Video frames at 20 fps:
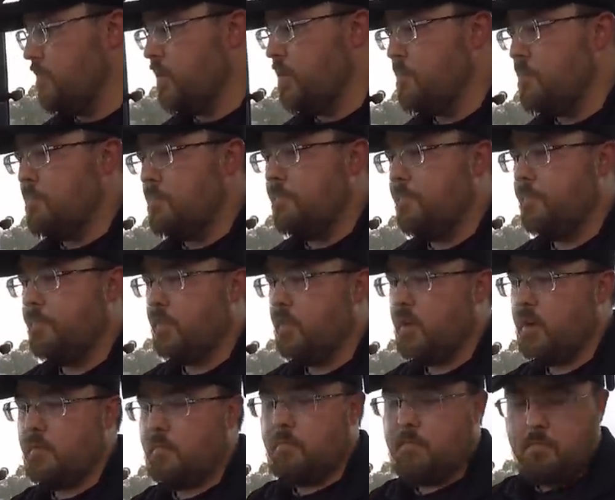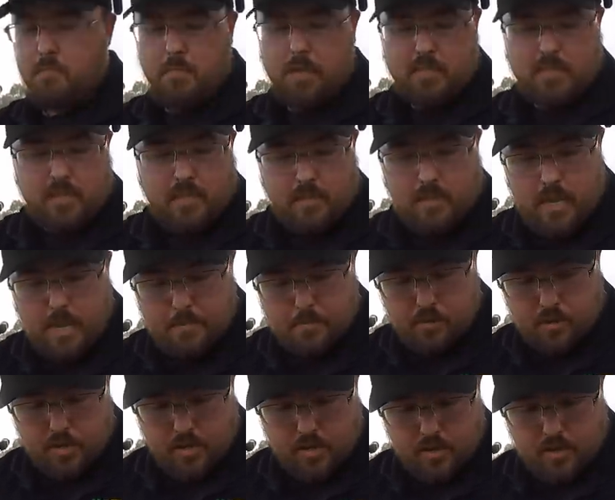the missing
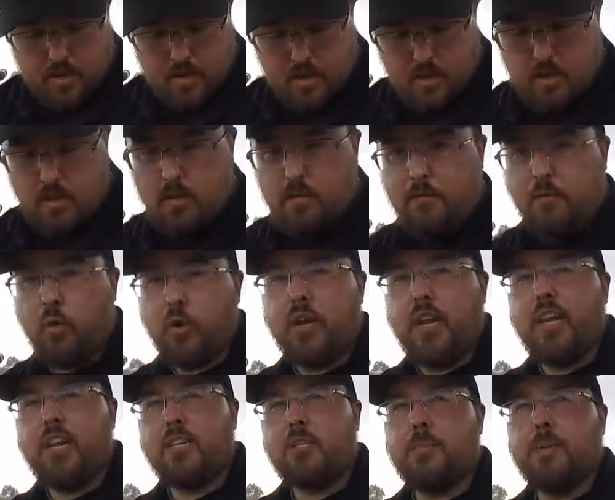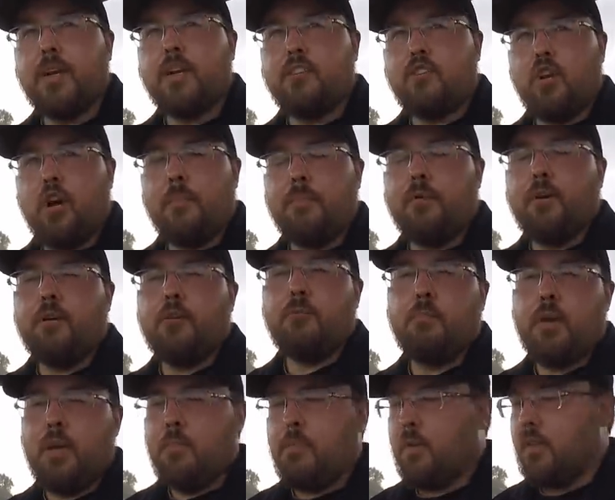labeling for an inexperienced operator
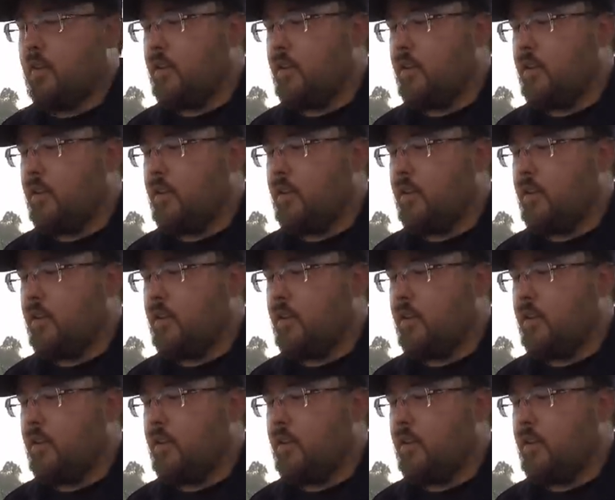may be